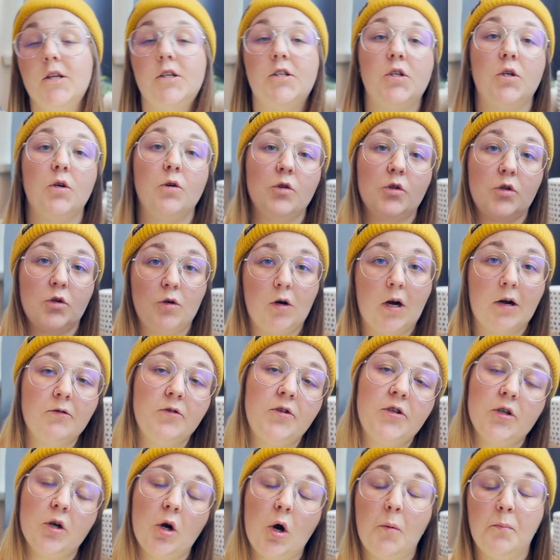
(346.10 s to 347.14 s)
So
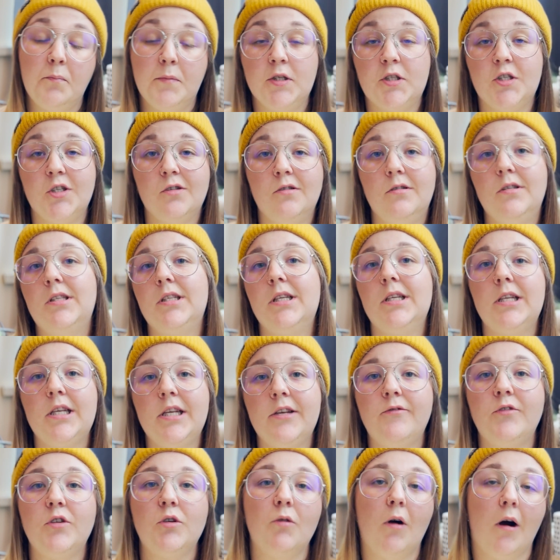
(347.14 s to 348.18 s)
throughout your maternity
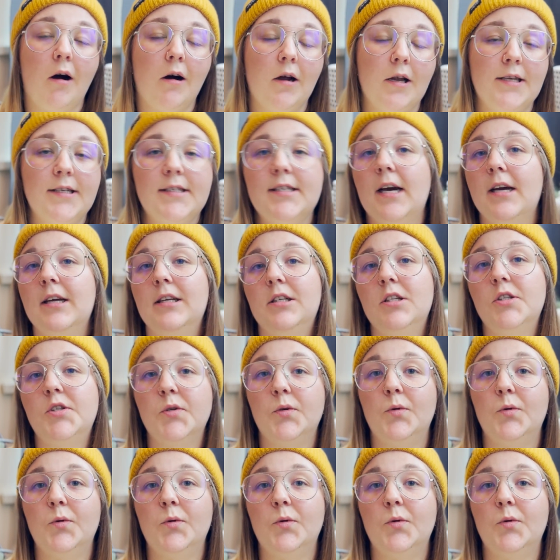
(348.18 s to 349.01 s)
leave, you are entitled to